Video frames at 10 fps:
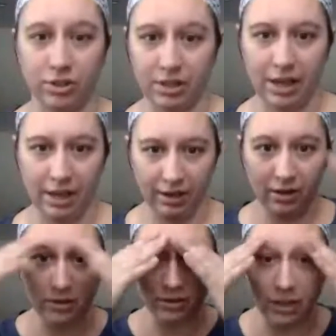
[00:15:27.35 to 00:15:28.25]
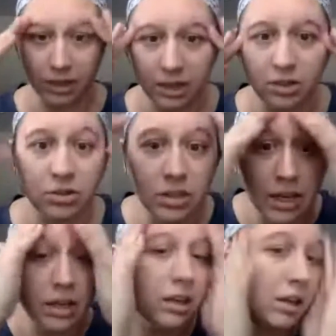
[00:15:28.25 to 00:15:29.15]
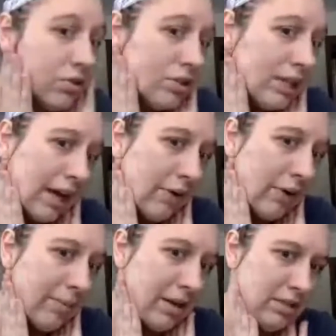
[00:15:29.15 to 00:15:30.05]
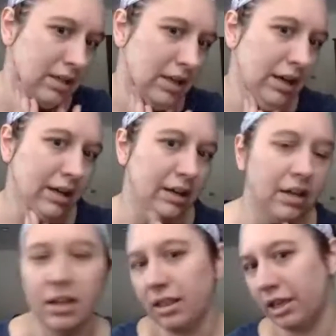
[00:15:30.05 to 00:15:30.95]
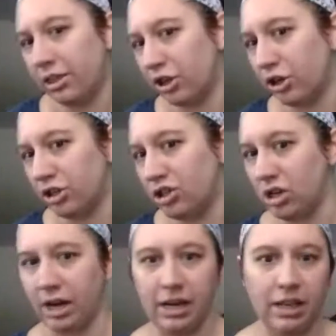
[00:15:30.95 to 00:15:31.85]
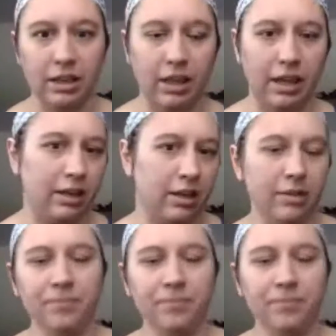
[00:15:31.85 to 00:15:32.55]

just that. Like, can you see how I'm nice and kind of like the good shiny? Like,